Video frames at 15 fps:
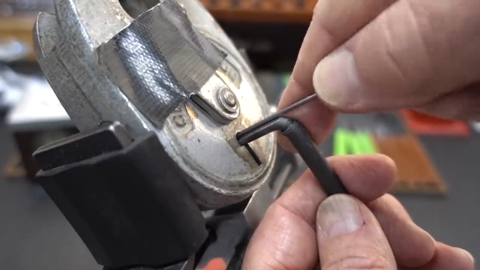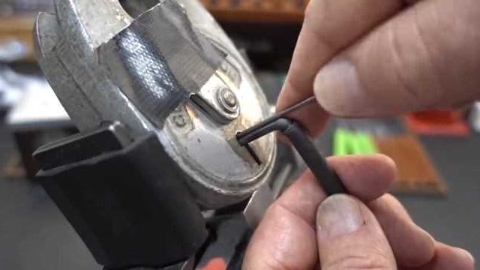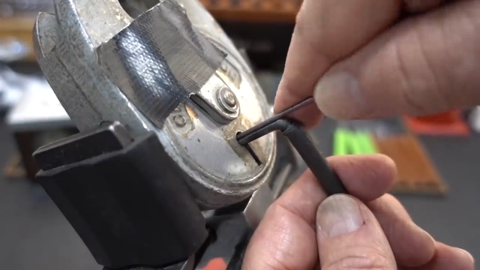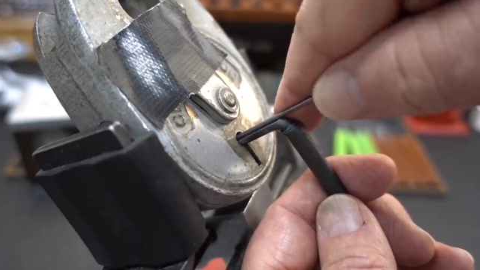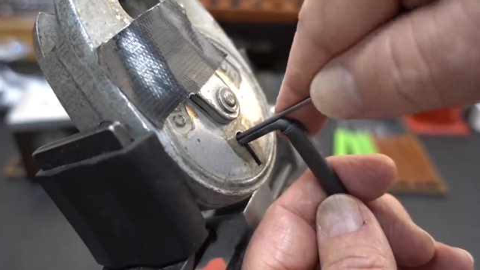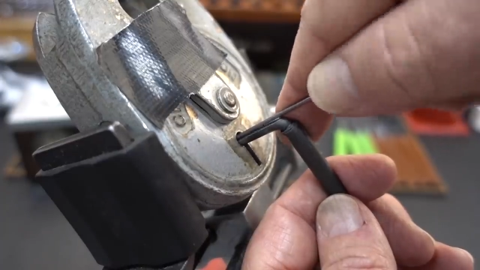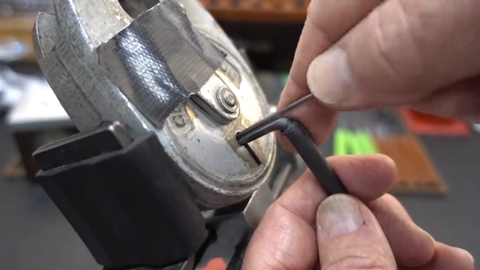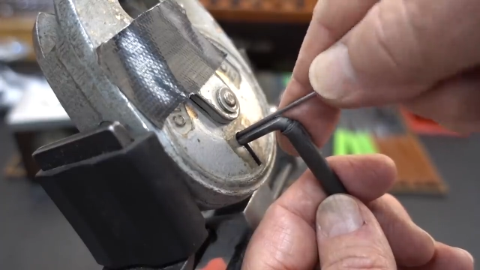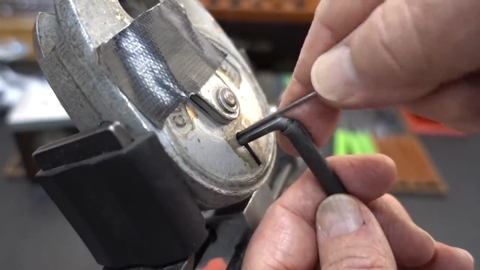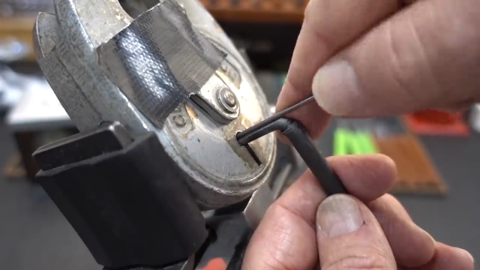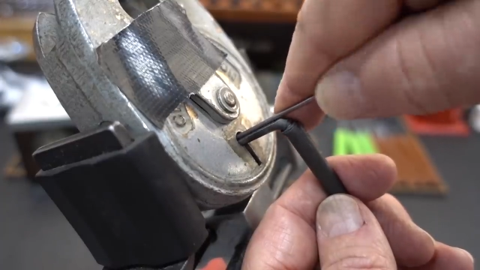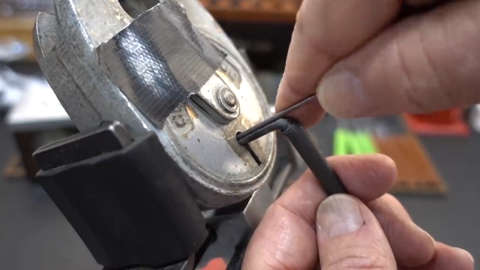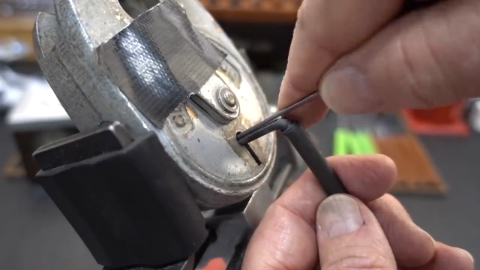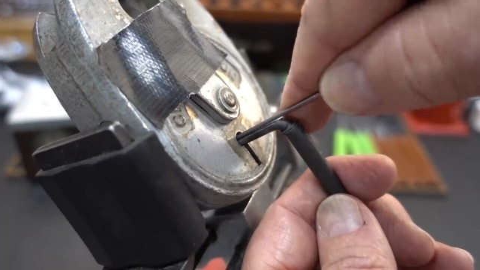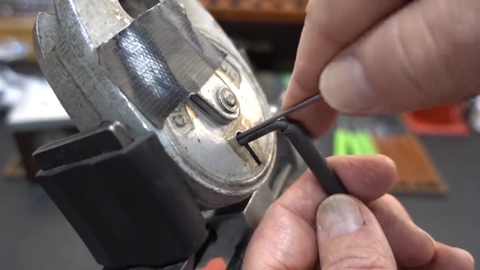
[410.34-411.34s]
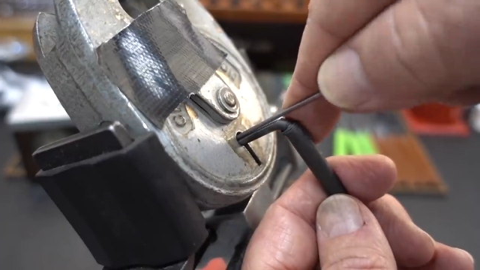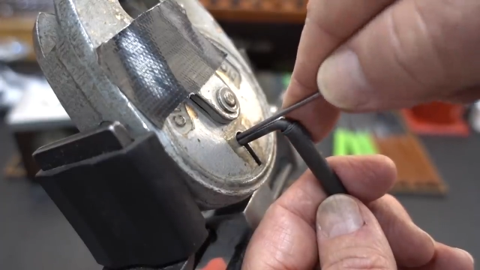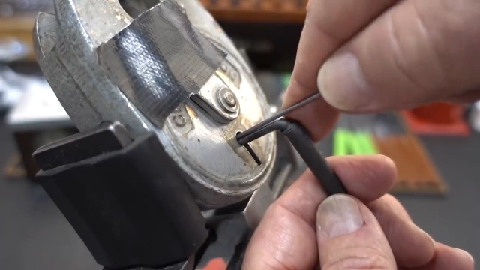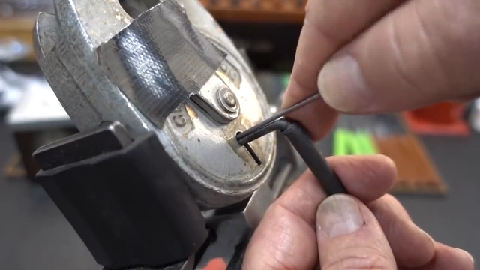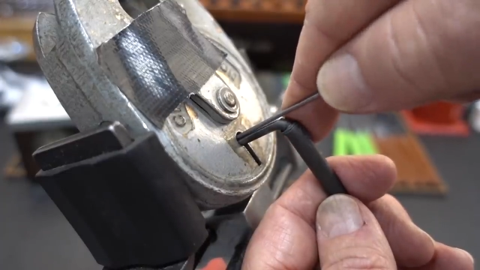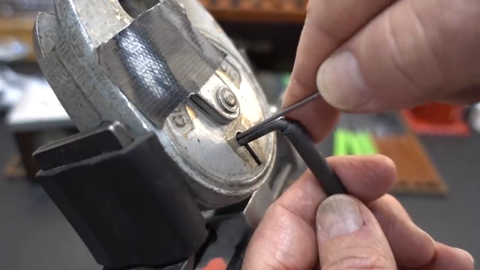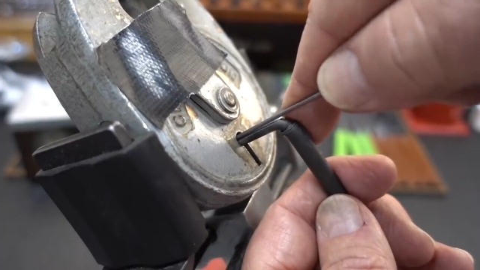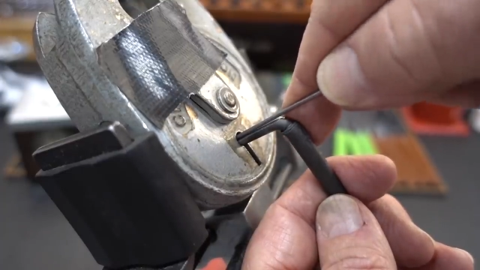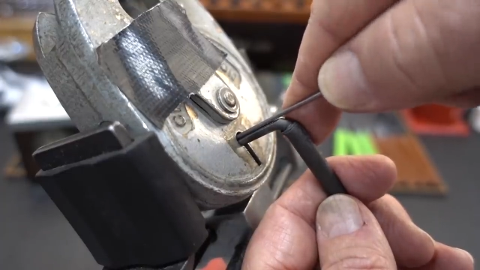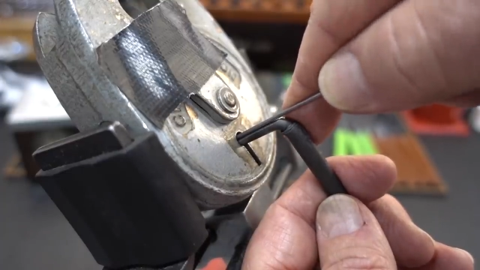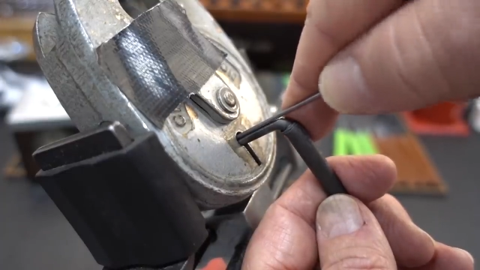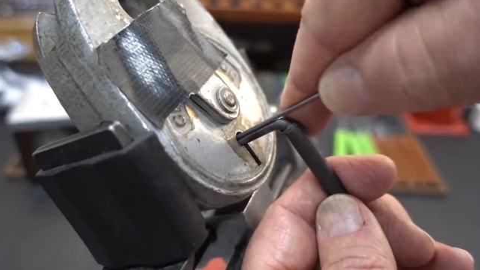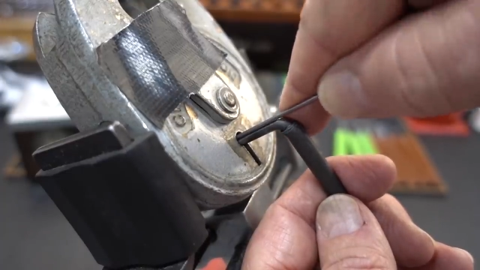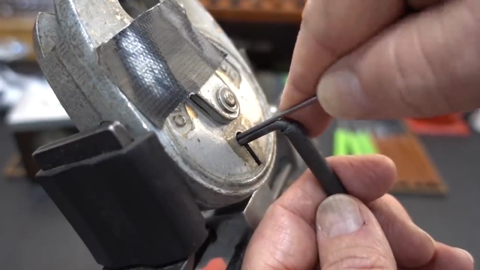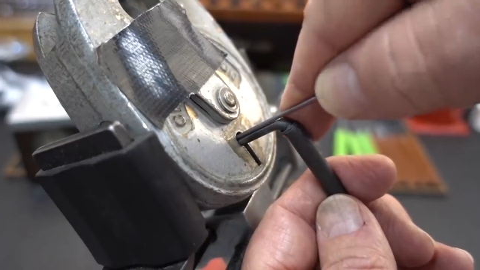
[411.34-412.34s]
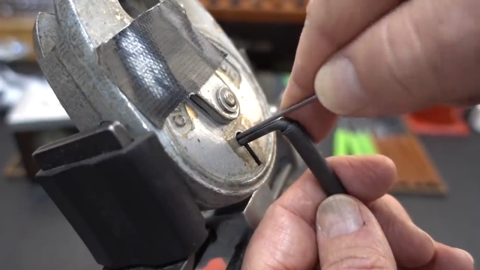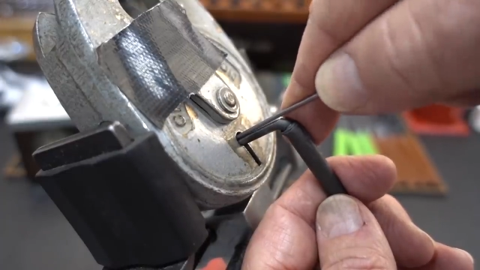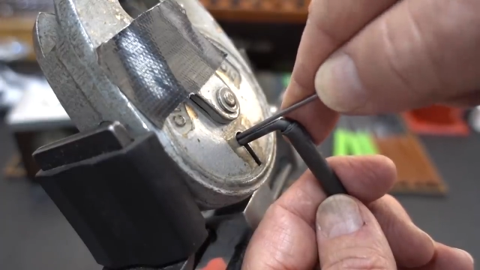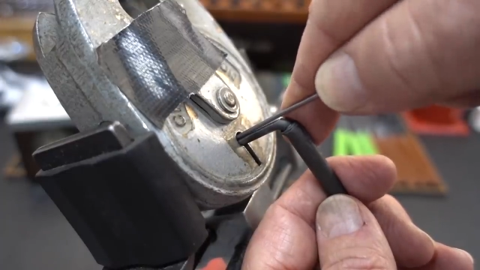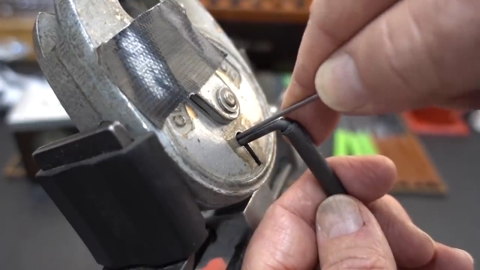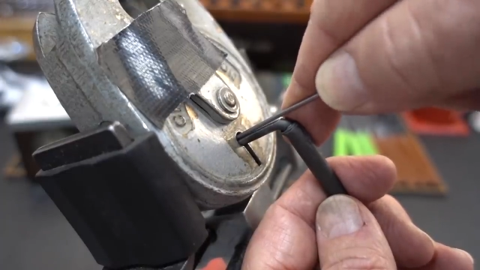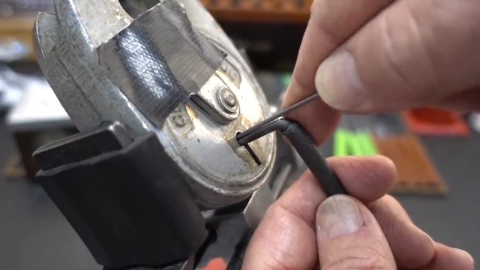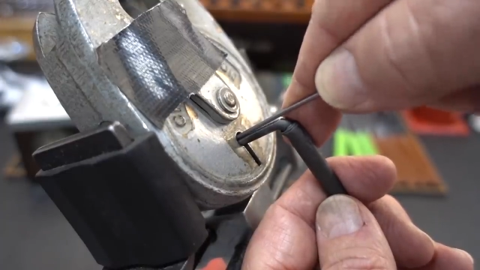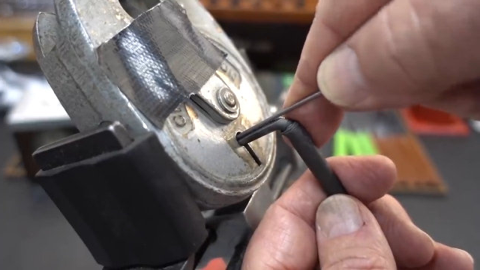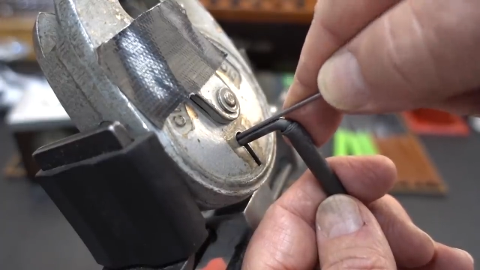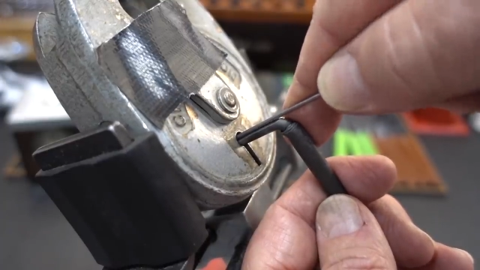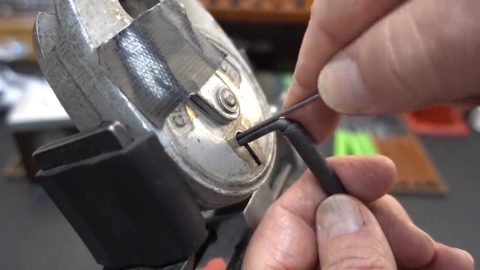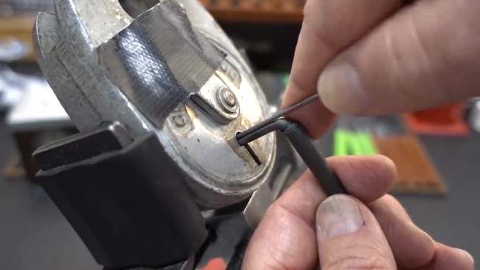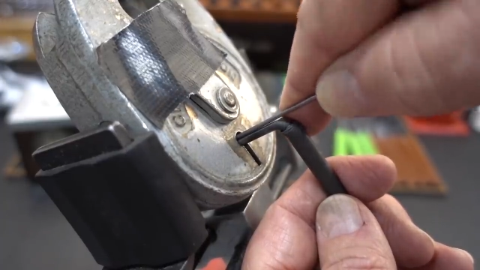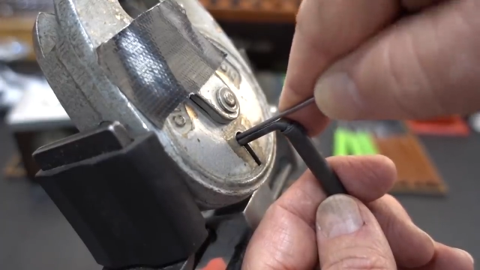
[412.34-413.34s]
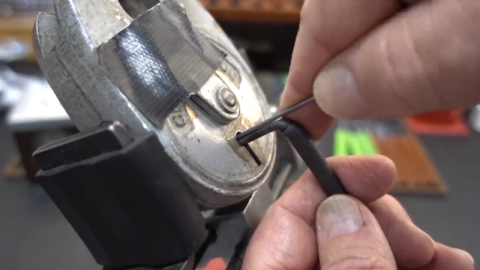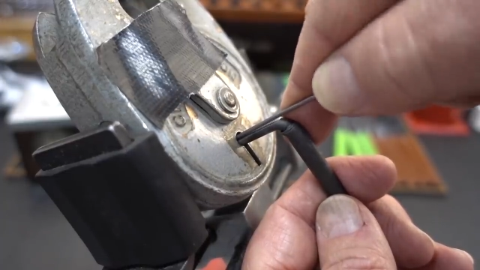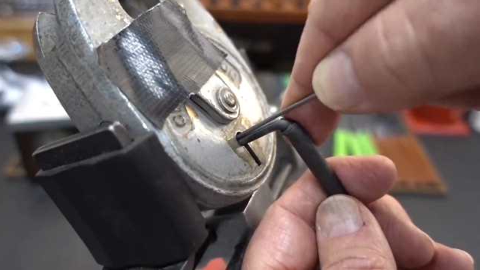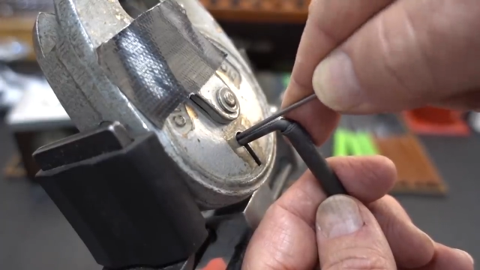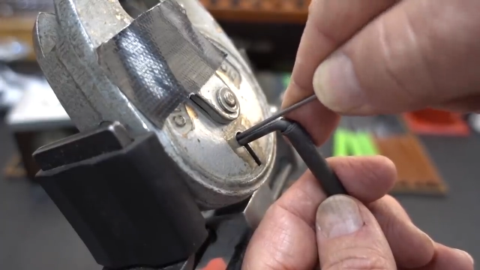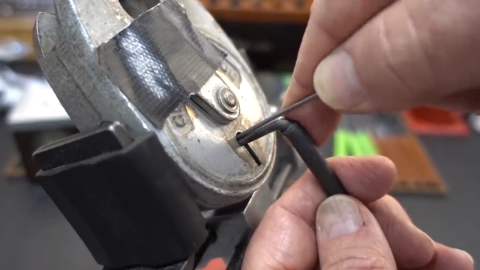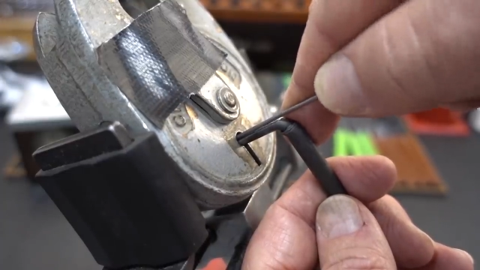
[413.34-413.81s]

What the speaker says: No face is visible, so there are no lips to read.